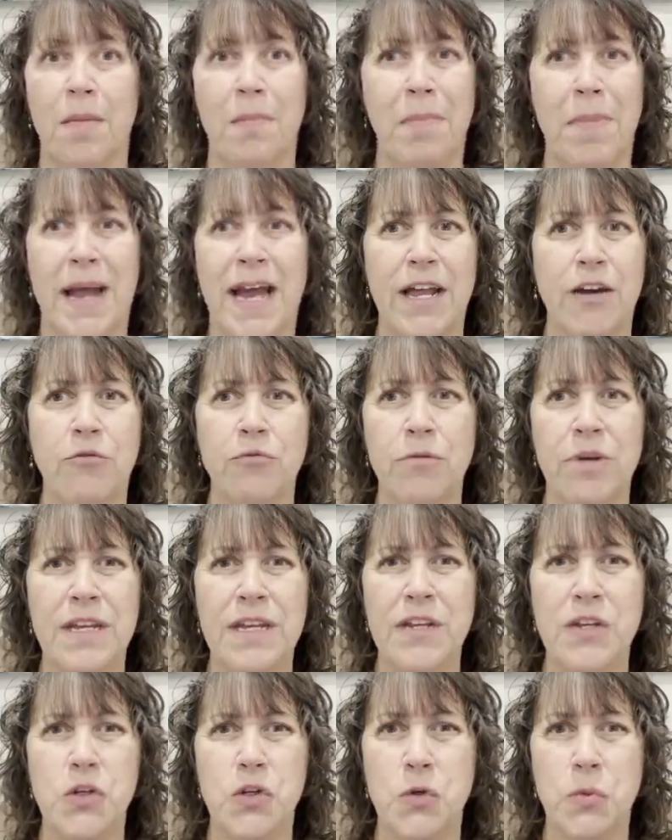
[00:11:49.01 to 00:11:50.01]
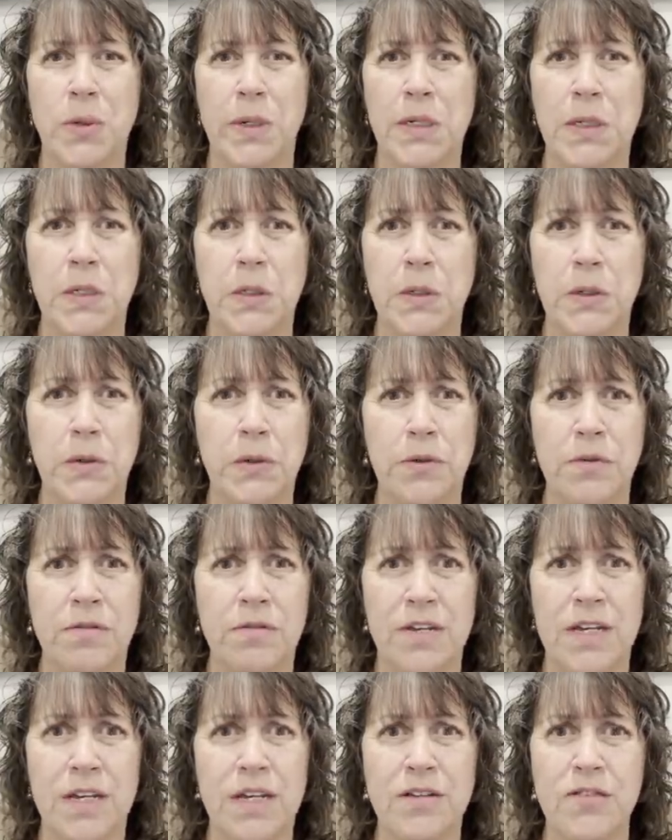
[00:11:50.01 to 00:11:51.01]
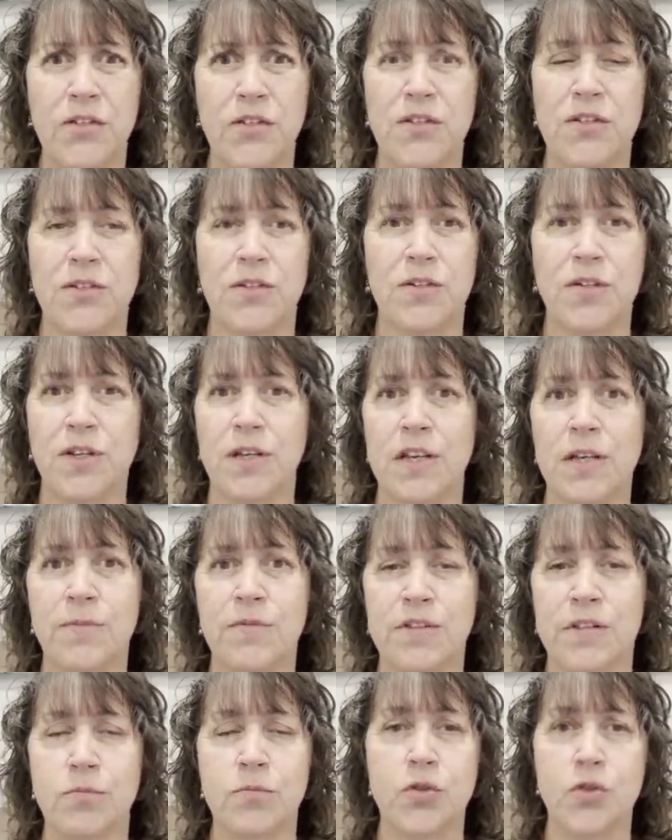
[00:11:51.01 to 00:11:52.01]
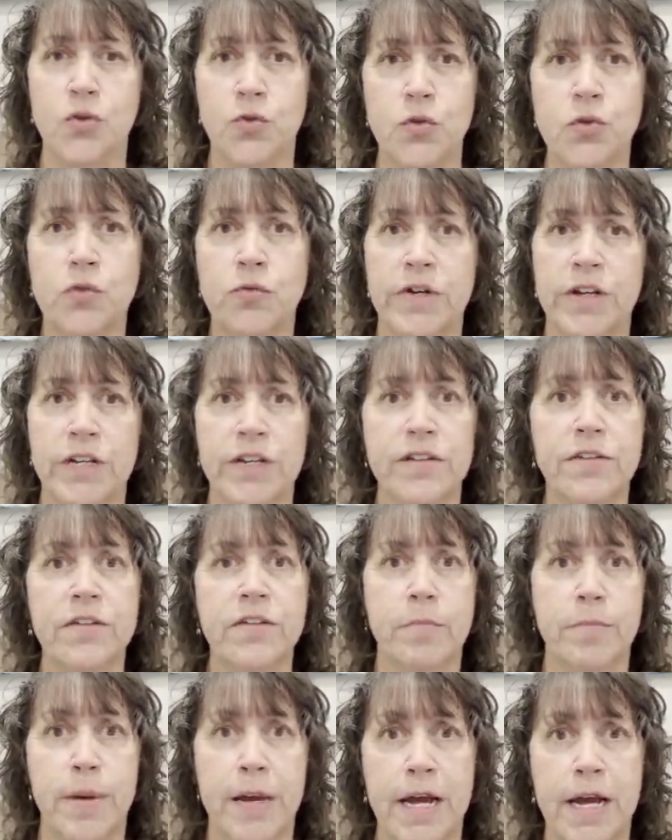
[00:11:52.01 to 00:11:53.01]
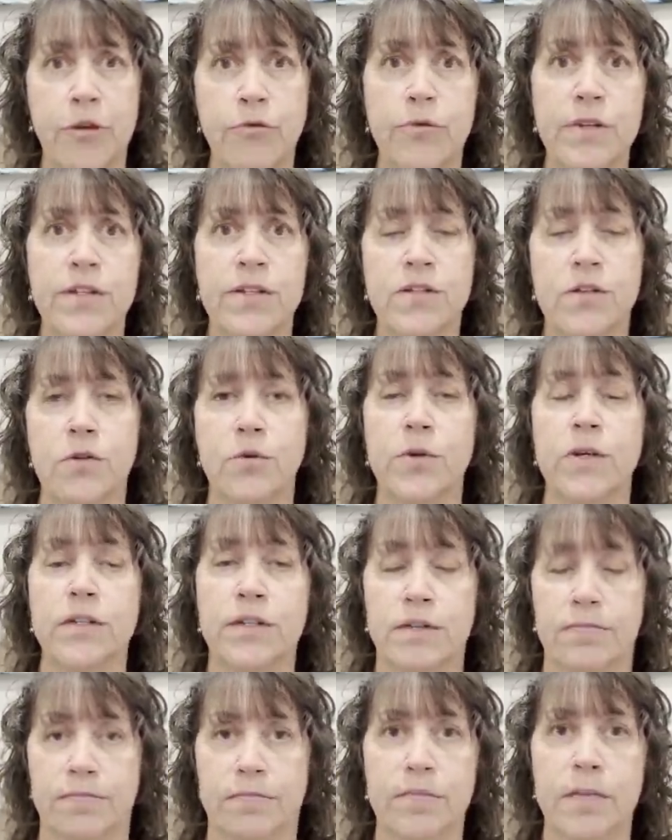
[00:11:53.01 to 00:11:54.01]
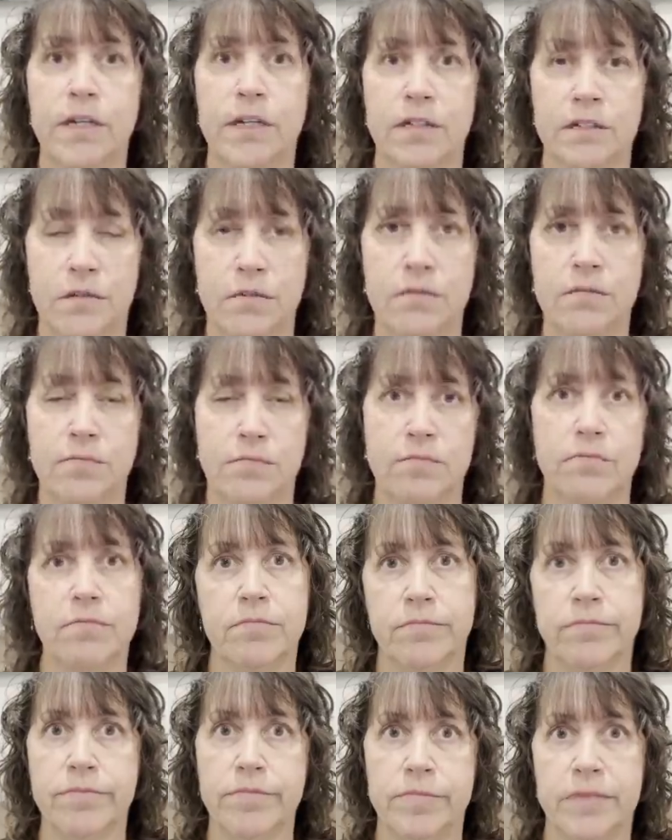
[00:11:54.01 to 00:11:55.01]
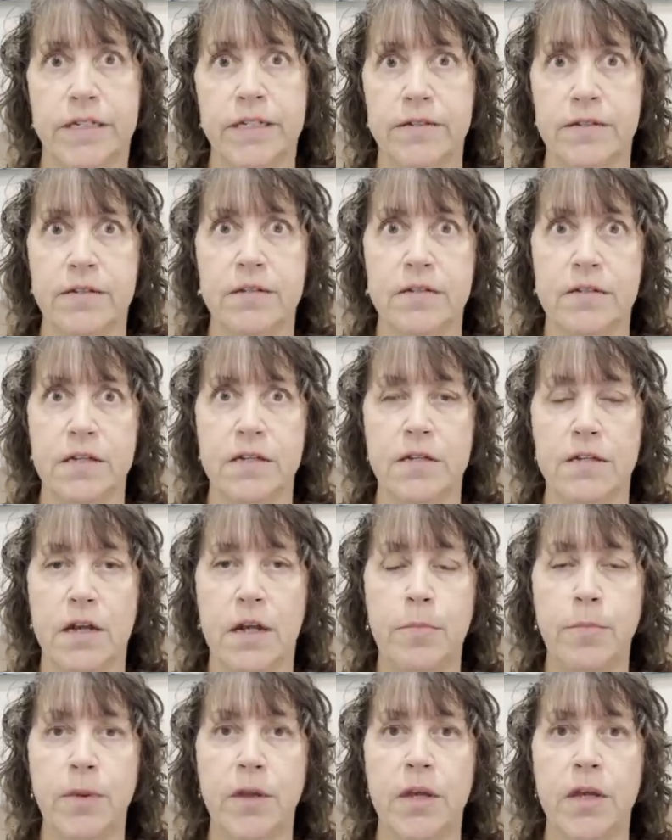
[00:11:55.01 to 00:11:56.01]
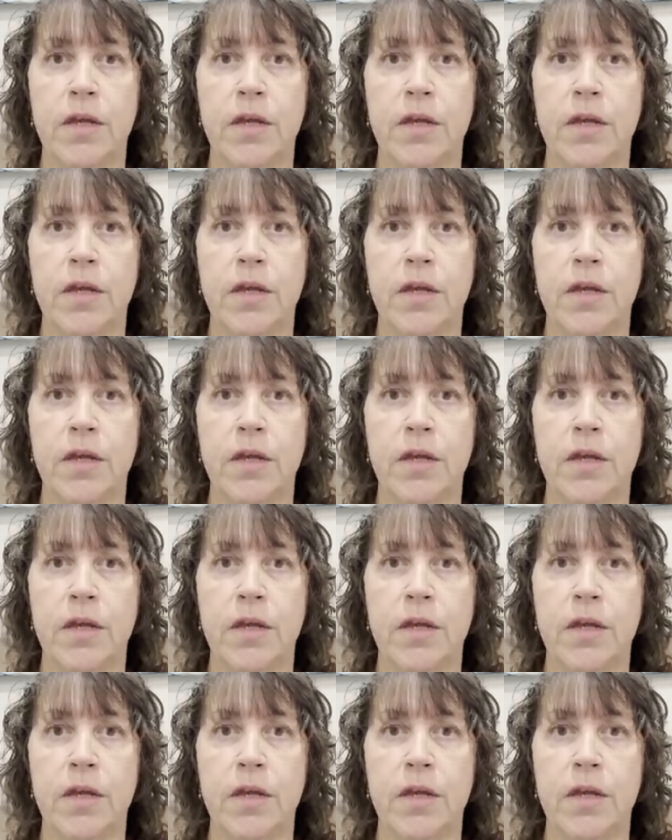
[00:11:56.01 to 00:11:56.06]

battery trickler thing just to keep some juice running to the battery so it doesn't seize up.